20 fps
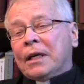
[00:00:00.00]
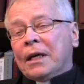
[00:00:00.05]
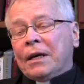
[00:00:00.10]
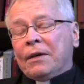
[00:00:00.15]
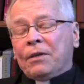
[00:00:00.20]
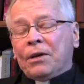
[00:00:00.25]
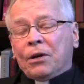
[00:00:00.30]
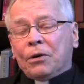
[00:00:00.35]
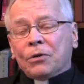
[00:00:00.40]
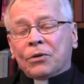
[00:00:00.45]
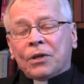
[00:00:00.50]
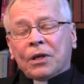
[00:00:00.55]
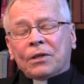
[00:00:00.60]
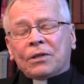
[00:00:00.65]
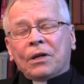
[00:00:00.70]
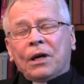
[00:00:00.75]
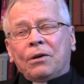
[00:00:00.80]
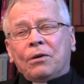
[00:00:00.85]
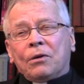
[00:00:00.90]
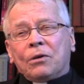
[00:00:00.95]
In the year
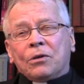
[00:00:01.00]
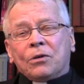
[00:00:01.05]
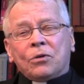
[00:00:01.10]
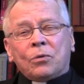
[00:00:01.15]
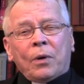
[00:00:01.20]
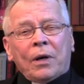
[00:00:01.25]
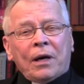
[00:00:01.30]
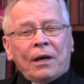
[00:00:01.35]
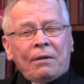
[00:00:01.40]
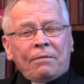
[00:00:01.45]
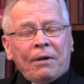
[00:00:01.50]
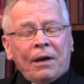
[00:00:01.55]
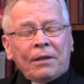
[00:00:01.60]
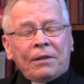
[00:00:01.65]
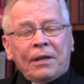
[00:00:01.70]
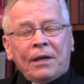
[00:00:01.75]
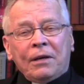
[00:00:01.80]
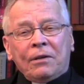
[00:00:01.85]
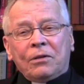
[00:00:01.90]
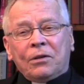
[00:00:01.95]
612, I
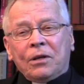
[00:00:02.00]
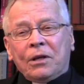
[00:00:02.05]
think,